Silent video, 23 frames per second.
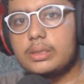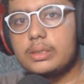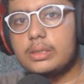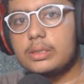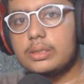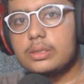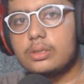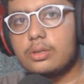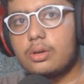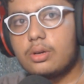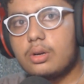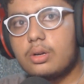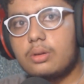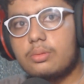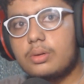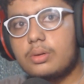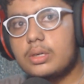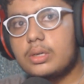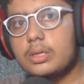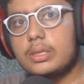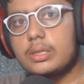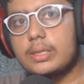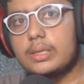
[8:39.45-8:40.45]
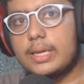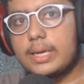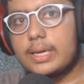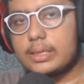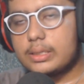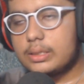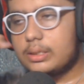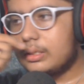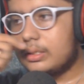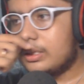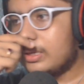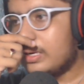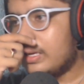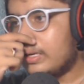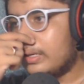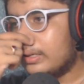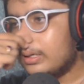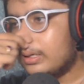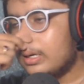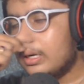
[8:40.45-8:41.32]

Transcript: it is all about the reactions, like